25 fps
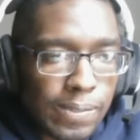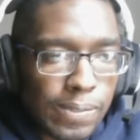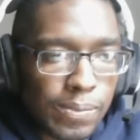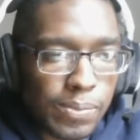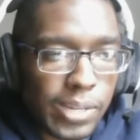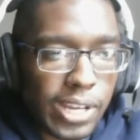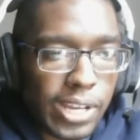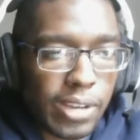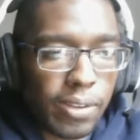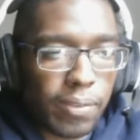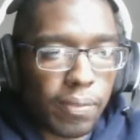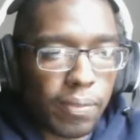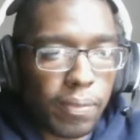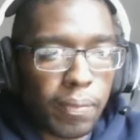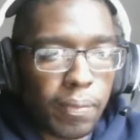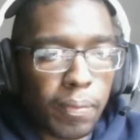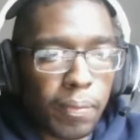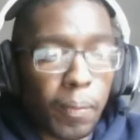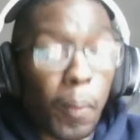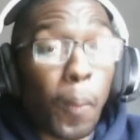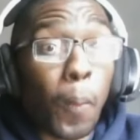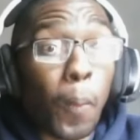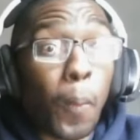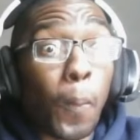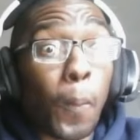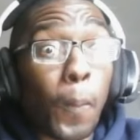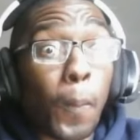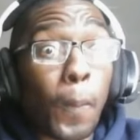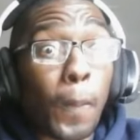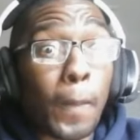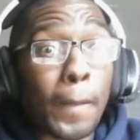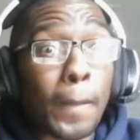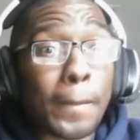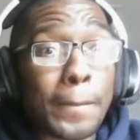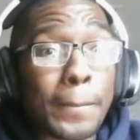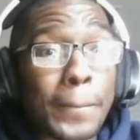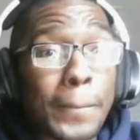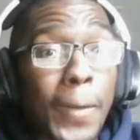Wow. Ooh.
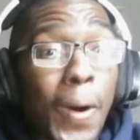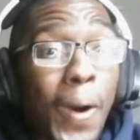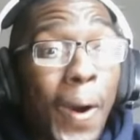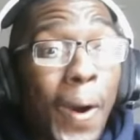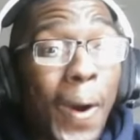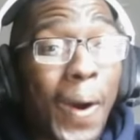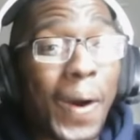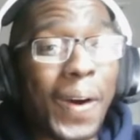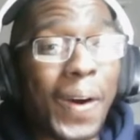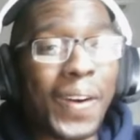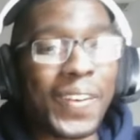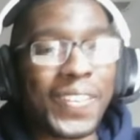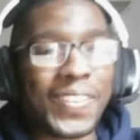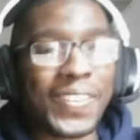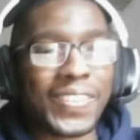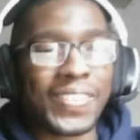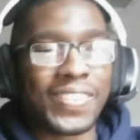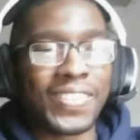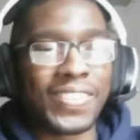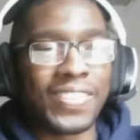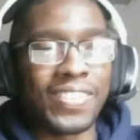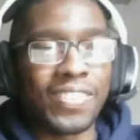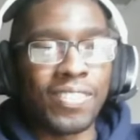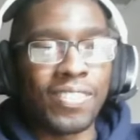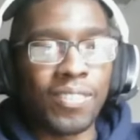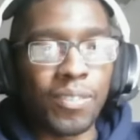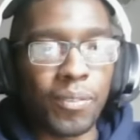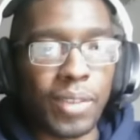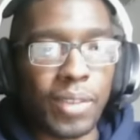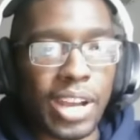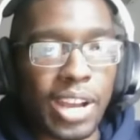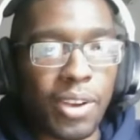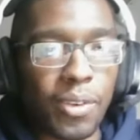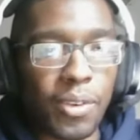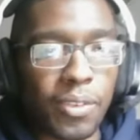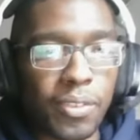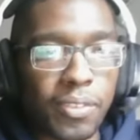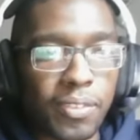Oh.
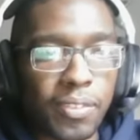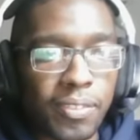Wow.